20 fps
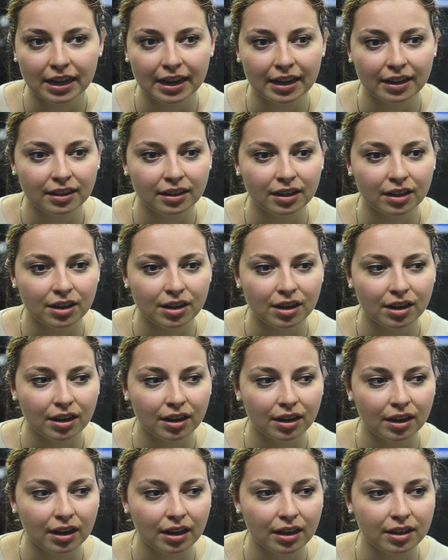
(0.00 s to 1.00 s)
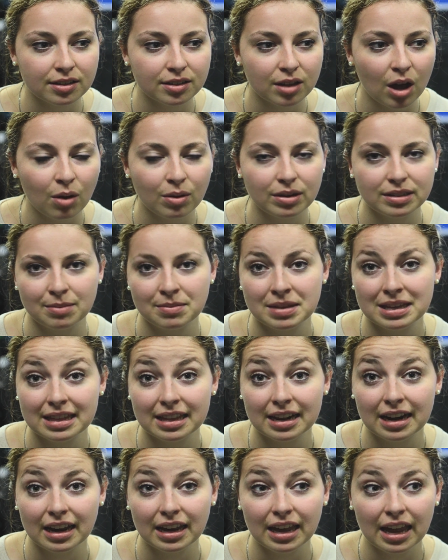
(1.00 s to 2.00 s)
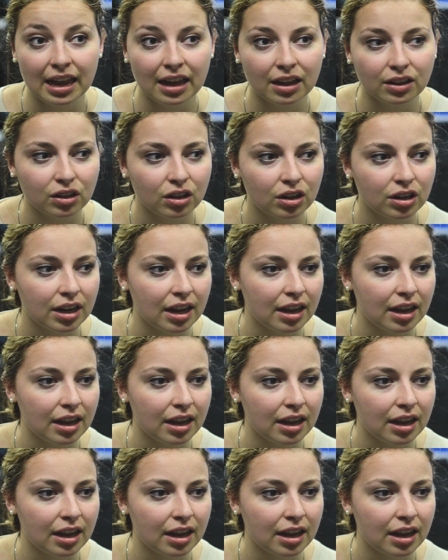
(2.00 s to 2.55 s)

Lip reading: and there is always something that I can learn,